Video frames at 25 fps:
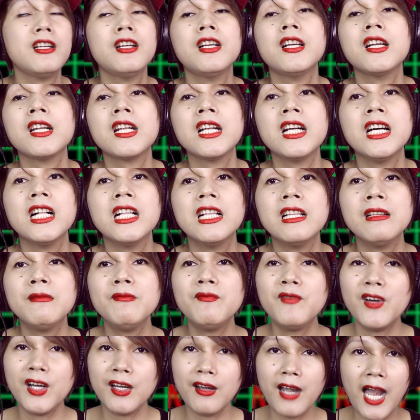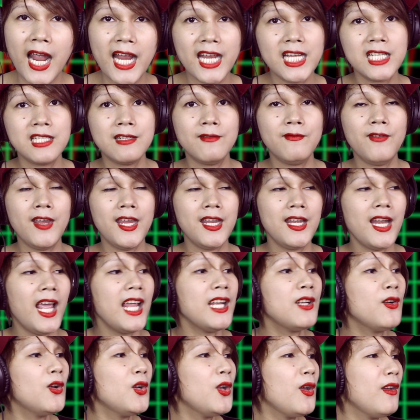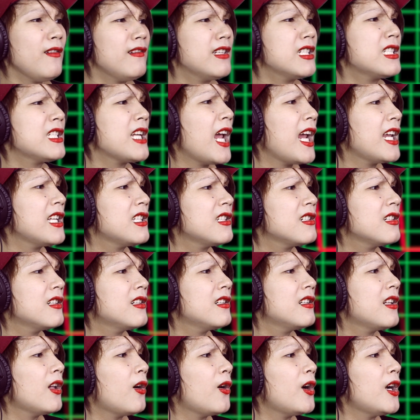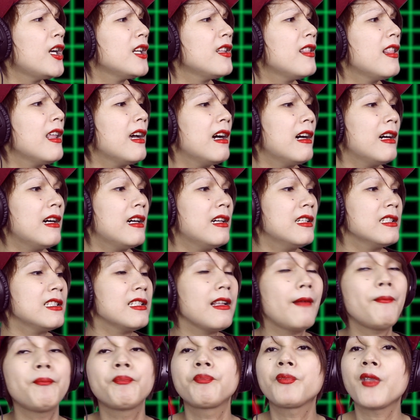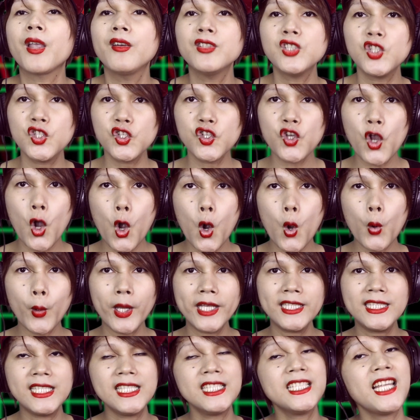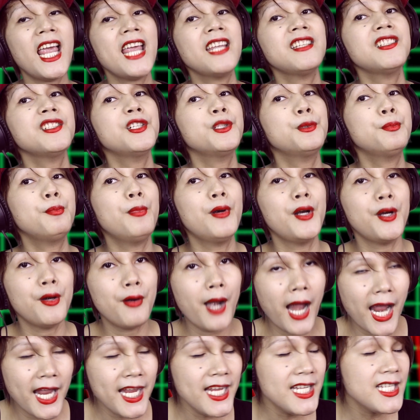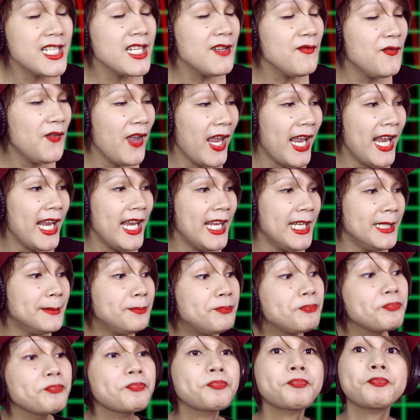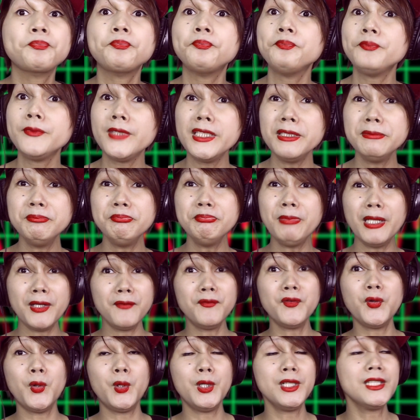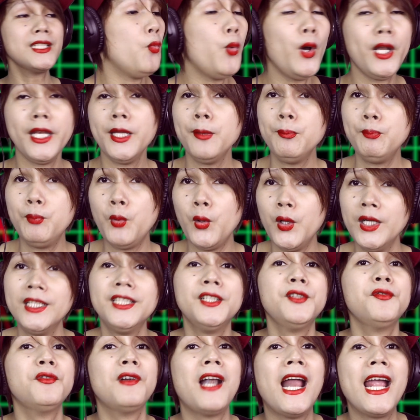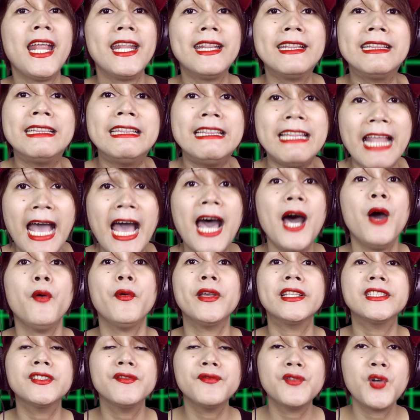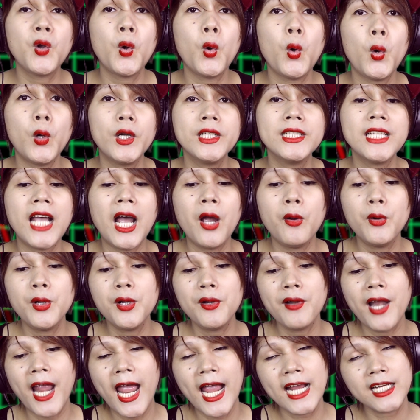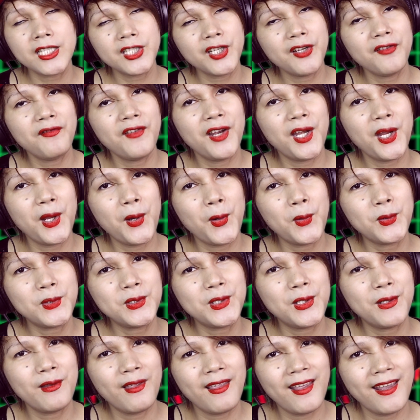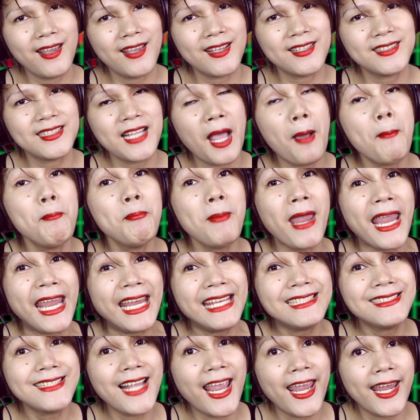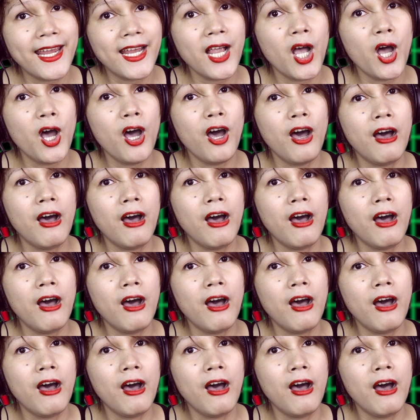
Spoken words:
circle variety vein. I don't know if the title or the show is entitled Variety Vein. But of course, what important right now is, of course, our reaction video to this amazing,